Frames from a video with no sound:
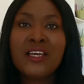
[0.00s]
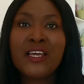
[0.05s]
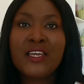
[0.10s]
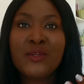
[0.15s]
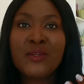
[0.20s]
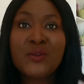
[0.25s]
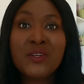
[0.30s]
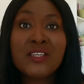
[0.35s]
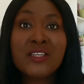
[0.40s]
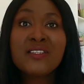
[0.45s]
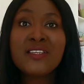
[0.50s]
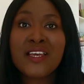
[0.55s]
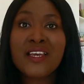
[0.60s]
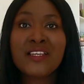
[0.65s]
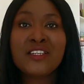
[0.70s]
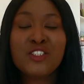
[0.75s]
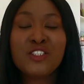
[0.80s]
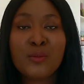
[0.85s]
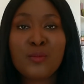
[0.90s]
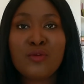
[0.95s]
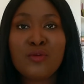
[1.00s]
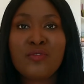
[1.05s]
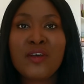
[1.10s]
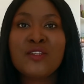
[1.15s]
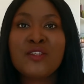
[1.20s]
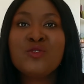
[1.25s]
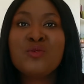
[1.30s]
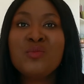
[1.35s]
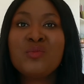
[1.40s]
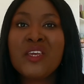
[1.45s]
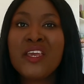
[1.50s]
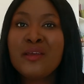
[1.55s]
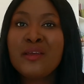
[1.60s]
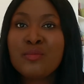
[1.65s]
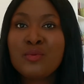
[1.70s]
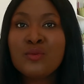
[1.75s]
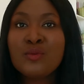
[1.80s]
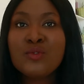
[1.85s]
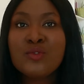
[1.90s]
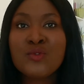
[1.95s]
You need to get a job offer to be
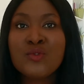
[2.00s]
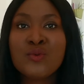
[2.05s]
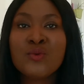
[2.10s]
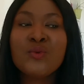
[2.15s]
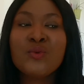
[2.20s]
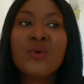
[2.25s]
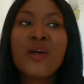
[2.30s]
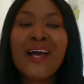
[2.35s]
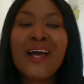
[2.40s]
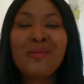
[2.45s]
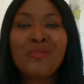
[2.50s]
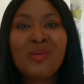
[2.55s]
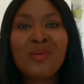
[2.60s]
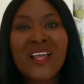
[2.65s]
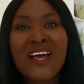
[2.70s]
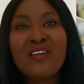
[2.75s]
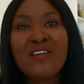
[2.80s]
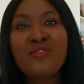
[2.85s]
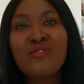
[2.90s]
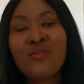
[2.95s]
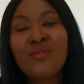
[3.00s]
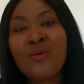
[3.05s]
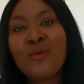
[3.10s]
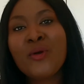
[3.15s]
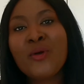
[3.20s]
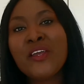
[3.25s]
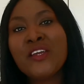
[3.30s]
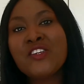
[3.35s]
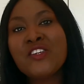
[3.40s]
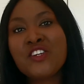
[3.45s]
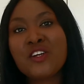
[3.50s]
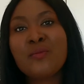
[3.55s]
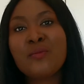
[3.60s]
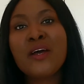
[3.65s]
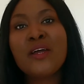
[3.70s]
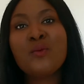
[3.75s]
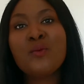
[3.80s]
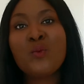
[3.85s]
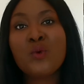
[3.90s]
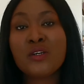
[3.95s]
able to apply for a
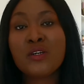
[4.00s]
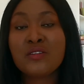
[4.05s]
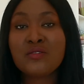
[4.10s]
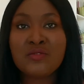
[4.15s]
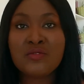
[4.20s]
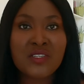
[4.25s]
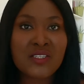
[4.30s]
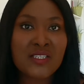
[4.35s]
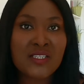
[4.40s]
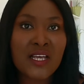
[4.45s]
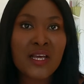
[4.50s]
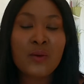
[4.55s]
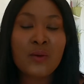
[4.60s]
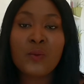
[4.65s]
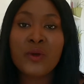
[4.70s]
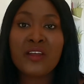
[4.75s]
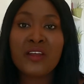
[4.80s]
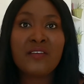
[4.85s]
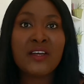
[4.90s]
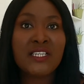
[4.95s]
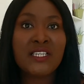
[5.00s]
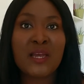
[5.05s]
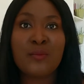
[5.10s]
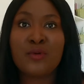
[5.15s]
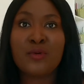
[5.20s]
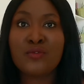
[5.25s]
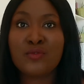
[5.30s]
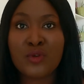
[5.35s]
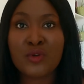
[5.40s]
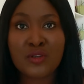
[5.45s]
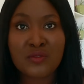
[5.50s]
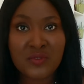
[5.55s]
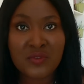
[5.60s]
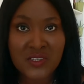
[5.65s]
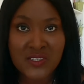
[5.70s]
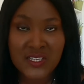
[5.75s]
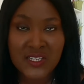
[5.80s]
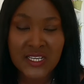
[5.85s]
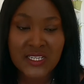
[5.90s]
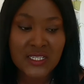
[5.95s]
German work visa, whatever type of work
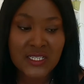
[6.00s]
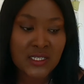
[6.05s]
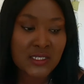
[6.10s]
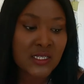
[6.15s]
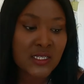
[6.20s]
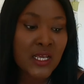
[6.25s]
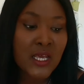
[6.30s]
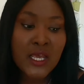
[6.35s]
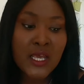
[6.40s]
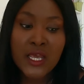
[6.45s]
visa it is.